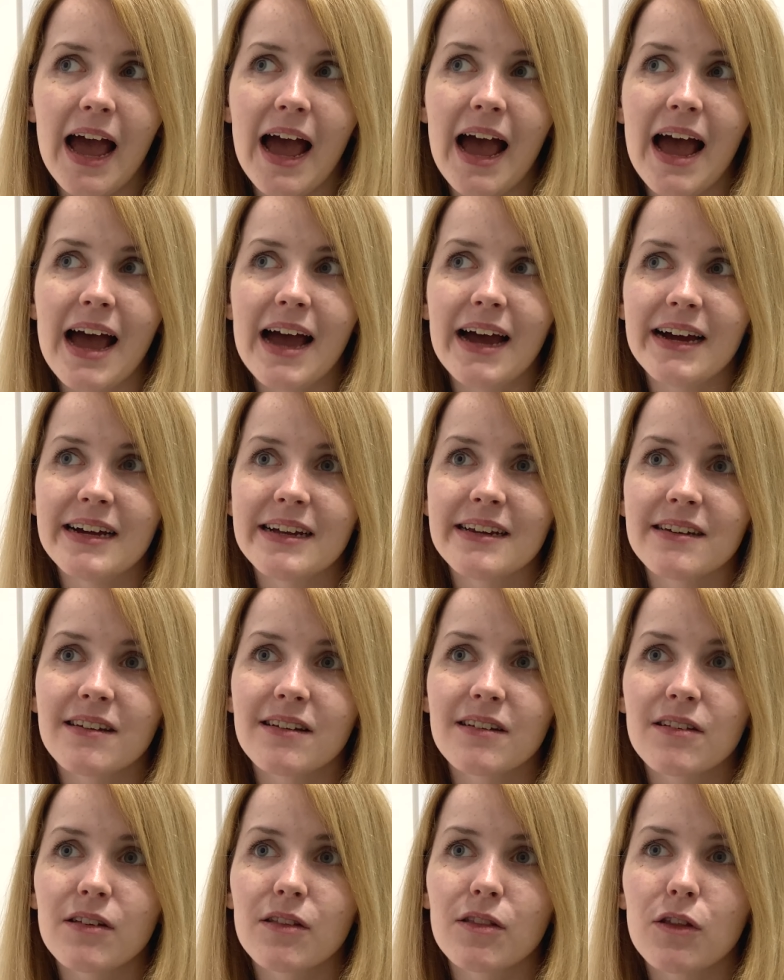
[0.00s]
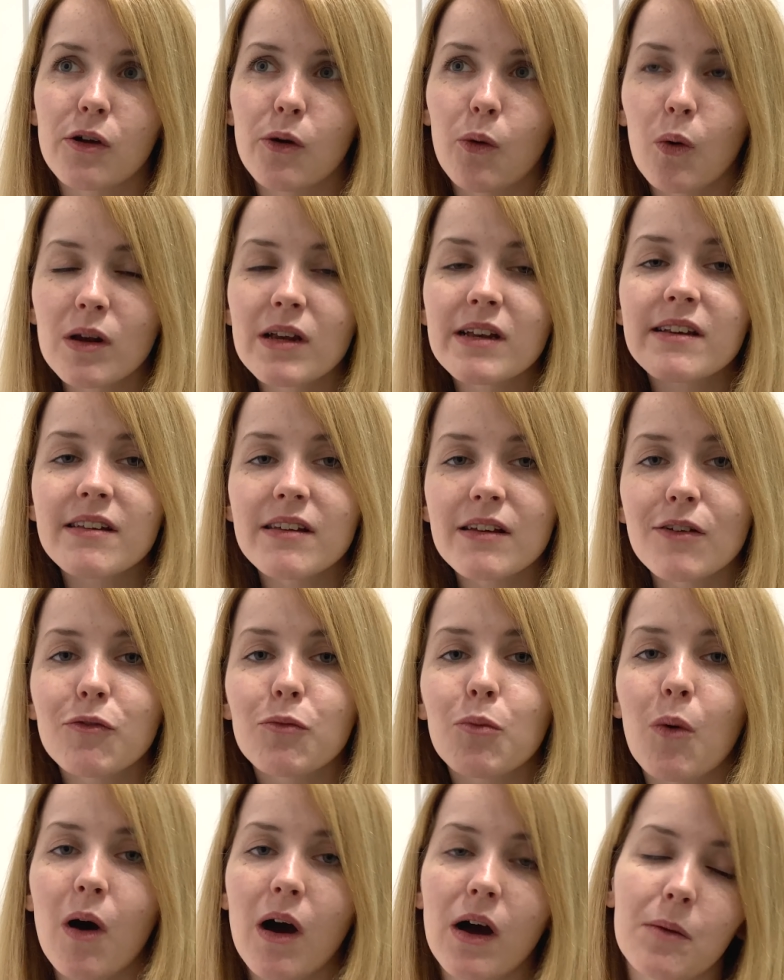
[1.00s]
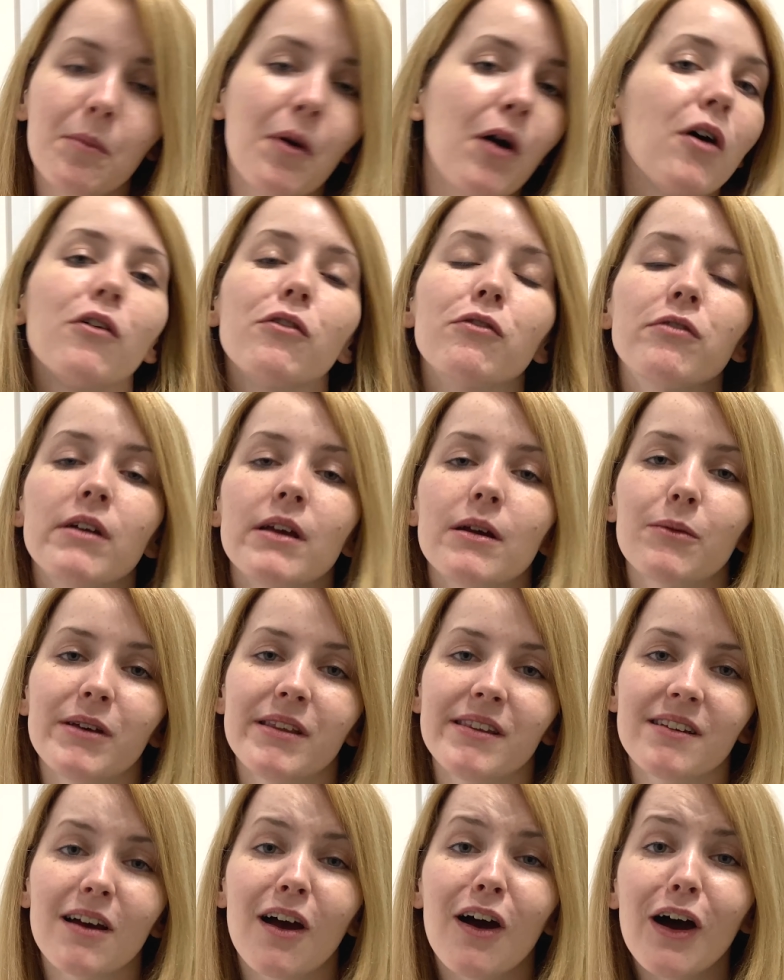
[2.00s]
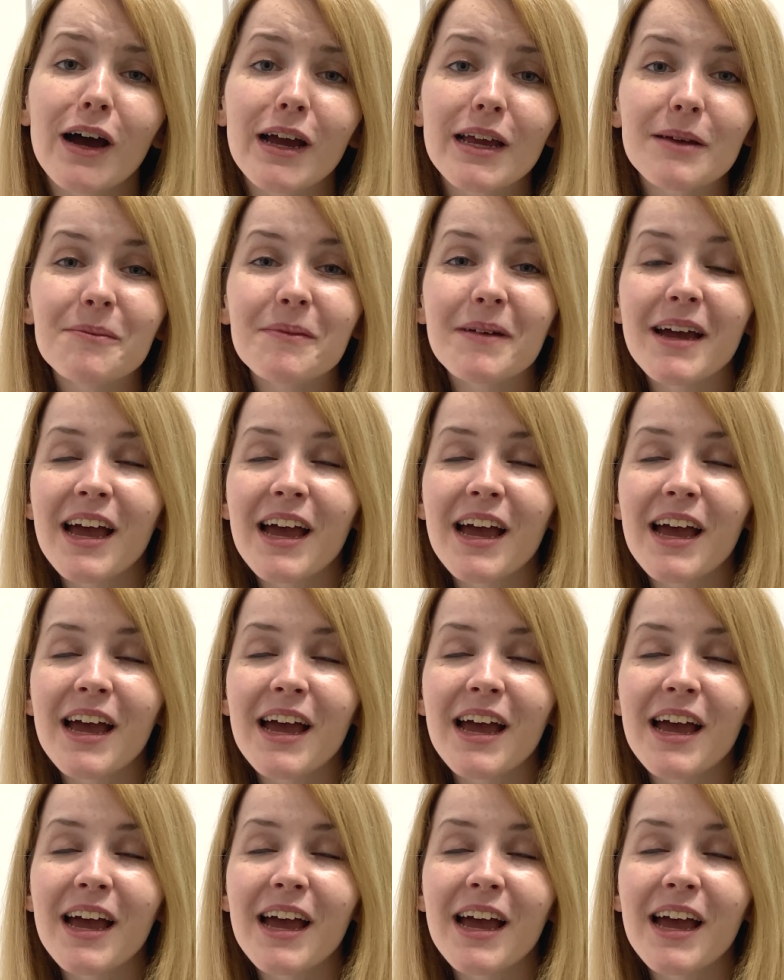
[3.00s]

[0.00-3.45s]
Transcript: and the quality of what I'm offering with time.